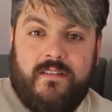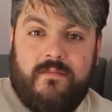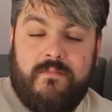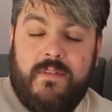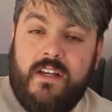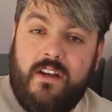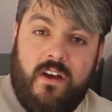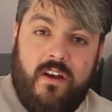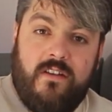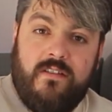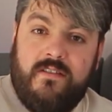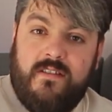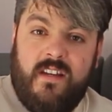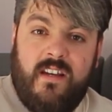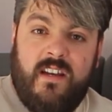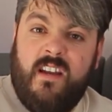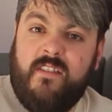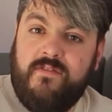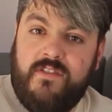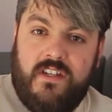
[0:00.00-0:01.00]
because
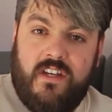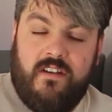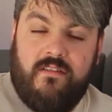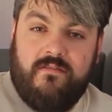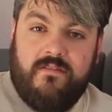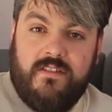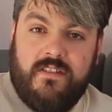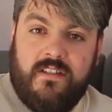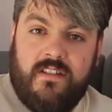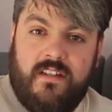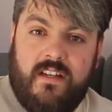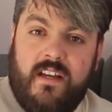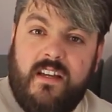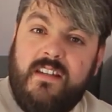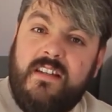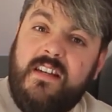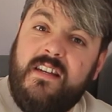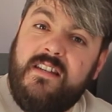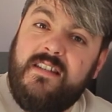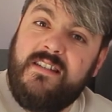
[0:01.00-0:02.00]
he loves you
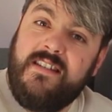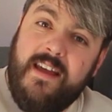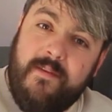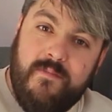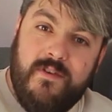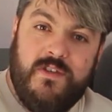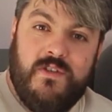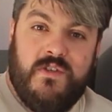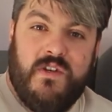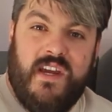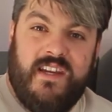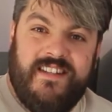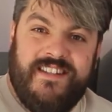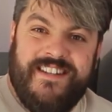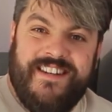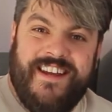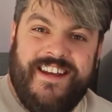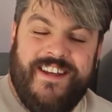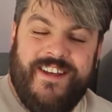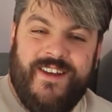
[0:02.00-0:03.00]
and he has
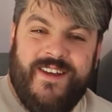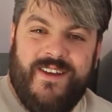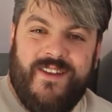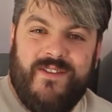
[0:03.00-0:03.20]
demonstrated it